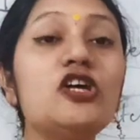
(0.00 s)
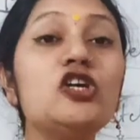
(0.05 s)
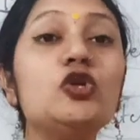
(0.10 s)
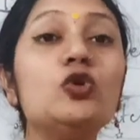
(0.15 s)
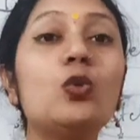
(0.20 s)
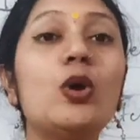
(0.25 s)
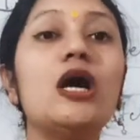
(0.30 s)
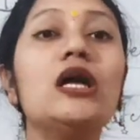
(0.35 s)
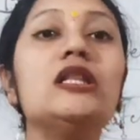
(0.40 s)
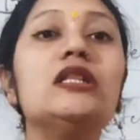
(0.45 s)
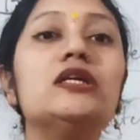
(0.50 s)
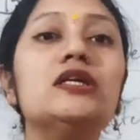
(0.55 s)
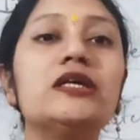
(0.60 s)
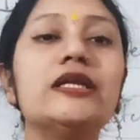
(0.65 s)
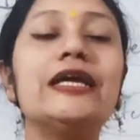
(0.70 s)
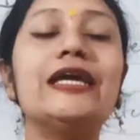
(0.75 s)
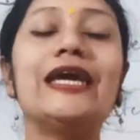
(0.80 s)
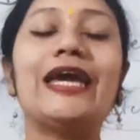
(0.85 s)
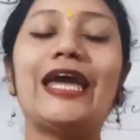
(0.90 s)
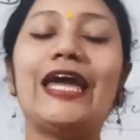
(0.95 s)
you are
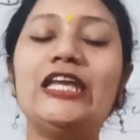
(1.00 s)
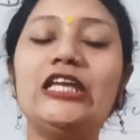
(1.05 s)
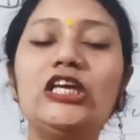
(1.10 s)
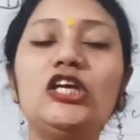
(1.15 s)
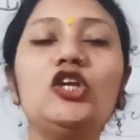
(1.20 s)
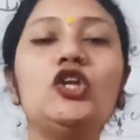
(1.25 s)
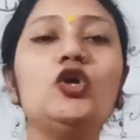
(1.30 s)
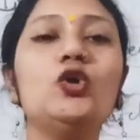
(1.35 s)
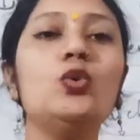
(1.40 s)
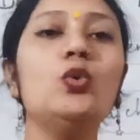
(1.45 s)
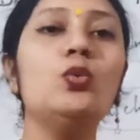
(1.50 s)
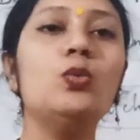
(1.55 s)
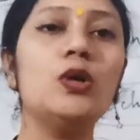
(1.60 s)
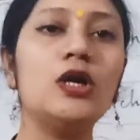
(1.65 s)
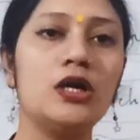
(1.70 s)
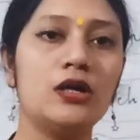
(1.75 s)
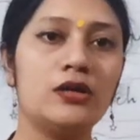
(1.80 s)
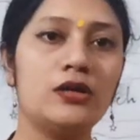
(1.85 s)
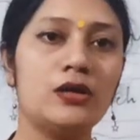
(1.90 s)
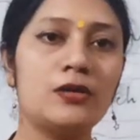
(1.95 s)
learning any new
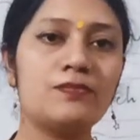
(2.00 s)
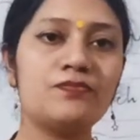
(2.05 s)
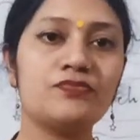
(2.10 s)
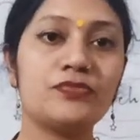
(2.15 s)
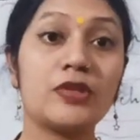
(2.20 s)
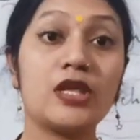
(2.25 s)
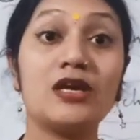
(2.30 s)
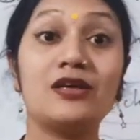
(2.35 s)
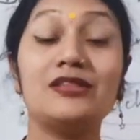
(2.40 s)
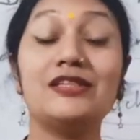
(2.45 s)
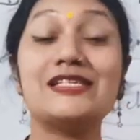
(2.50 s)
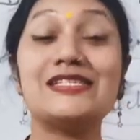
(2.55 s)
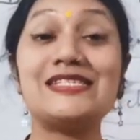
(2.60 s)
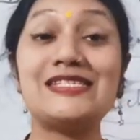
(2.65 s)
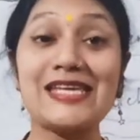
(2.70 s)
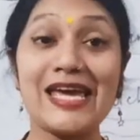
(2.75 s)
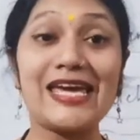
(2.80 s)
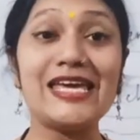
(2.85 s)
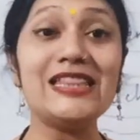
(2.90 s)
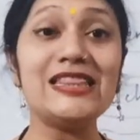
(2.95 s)
word, the
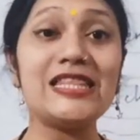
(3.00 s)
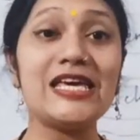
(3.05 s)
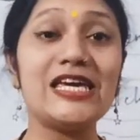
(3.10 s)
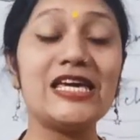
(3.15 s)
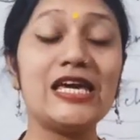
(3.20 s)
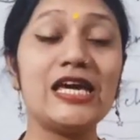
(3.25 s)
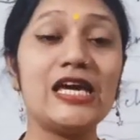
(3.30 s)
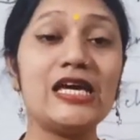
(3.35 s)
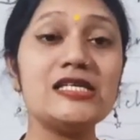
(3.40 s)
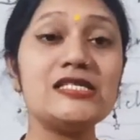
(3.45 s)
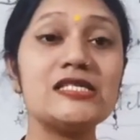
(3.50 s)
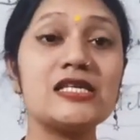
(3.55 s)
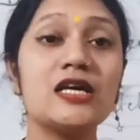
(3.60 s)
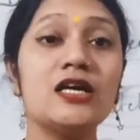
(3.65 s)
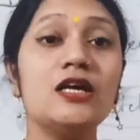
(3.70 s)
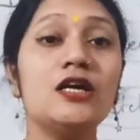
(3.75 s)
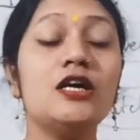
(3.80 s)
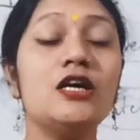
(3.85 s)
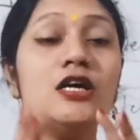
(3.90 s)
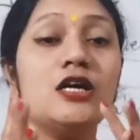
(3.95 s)
second thing is,
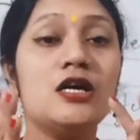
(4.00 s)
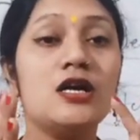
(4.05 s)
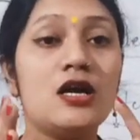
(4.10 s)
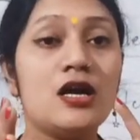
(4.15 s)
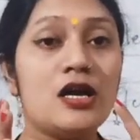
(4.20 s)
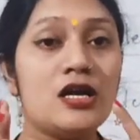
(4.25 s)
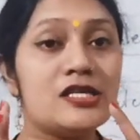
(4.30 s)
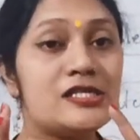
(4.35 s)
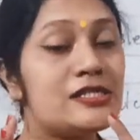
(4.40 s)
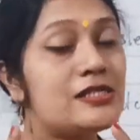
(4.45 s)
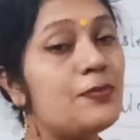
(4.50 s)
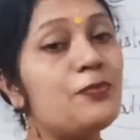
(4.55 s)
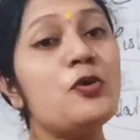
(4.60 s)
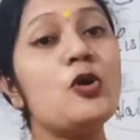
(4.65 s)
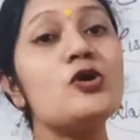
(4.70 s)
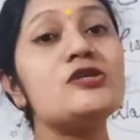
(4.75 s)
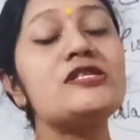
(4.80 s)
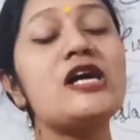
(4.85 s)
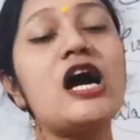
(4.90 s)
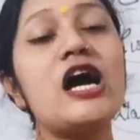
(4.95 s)

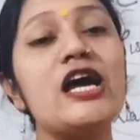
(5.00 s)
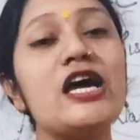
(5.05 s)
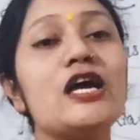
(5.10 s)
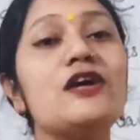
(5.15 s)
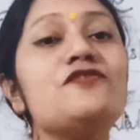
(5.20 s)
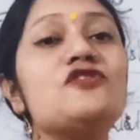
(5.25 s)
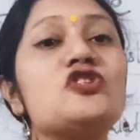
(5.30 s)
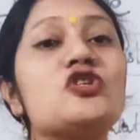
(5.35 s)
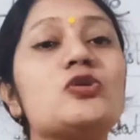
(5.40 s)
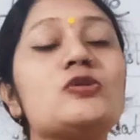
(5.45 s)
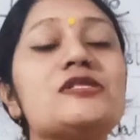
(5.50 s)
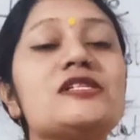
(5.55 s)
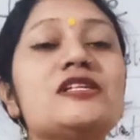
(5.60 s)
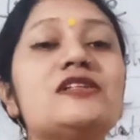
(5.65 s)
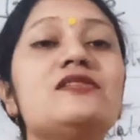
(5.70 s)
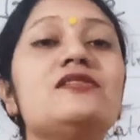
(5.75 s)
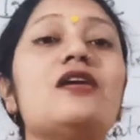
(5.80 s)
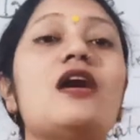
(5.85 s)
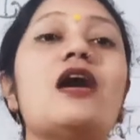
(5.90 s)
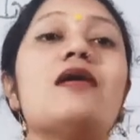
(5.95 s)
suppose I have
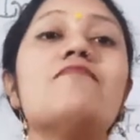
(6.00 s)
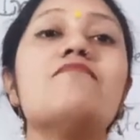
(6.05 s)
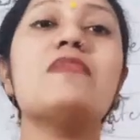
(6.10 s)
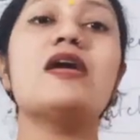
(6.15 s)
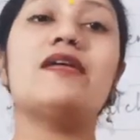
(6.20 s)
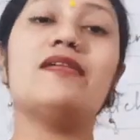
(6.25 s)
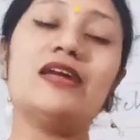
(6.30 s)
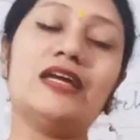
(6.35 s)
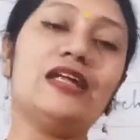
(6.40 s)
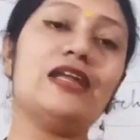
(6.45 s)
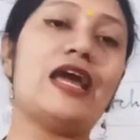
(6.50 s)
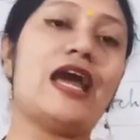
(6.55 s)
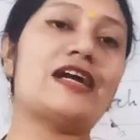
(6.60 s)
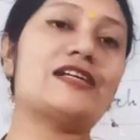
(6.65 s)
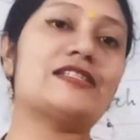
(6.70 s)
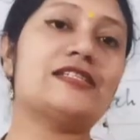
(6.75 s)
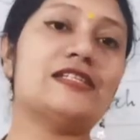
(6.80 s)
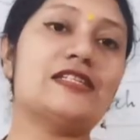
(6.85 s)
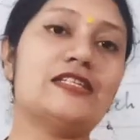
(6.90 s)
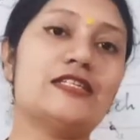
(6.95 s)
chosen American
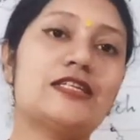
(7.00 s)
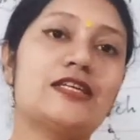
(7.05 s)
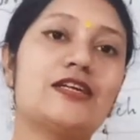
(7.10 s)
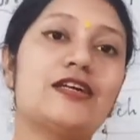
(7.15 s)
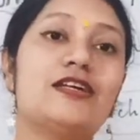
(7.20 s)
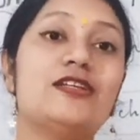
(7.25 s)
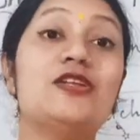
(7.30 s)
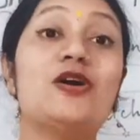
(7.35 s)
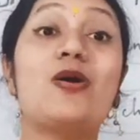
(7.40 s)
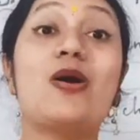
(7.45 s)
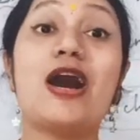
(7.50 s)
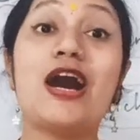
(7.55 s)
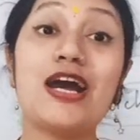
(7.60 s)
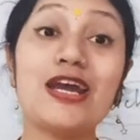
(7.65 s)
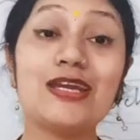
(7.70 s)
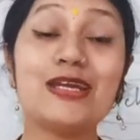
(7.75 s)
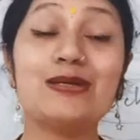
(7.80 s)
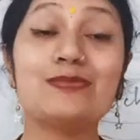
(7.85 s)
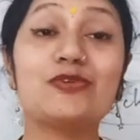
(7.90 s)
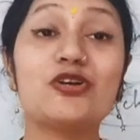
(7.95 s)
accent. Now
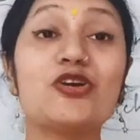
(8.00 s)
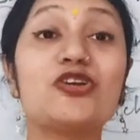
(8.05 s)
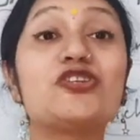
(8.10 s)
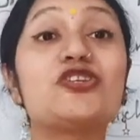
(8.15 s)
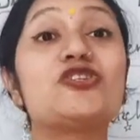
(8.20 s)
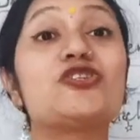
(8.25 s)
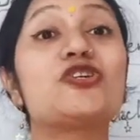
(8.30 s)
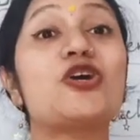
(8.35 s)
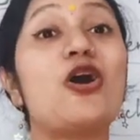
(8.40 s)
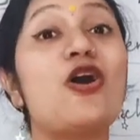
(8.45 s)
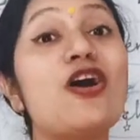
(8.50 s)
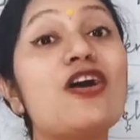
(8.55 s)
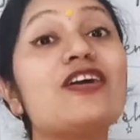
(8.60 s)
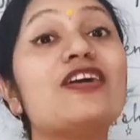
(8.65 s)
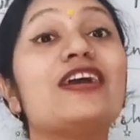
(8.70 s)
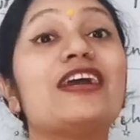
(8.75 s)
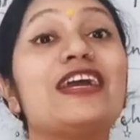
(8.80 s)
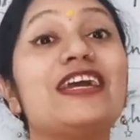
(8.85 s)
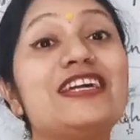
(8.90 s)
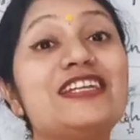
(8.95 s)
I am going to
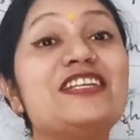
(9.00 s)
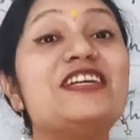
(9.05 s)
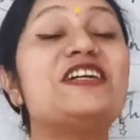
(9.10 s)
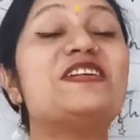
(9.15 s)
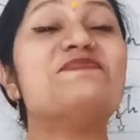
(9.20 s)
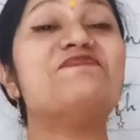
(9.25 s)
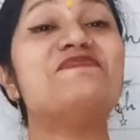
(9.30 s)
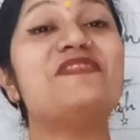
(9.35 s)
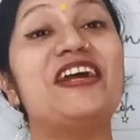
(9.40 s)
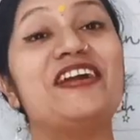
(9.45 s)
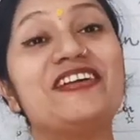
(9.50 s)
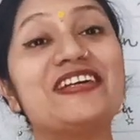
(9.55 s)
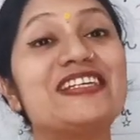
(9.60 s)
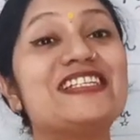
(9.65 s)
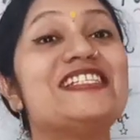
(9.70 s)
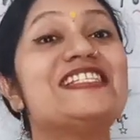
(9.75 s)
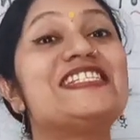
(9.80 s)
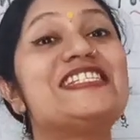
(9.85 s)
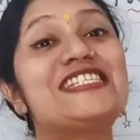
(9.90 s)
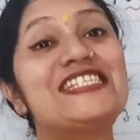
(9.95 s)
talk in
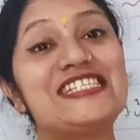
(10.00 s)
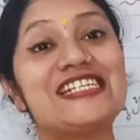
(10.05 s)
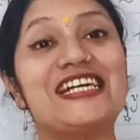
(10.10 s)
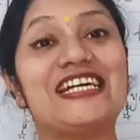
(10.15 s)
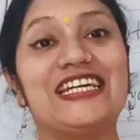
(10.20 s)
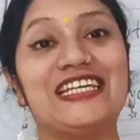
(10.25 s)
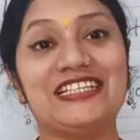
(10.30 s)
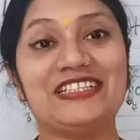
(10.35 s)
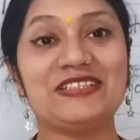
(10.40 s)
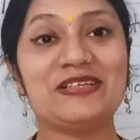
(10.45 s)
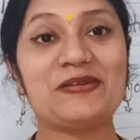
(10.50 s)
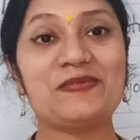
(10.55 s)
American style.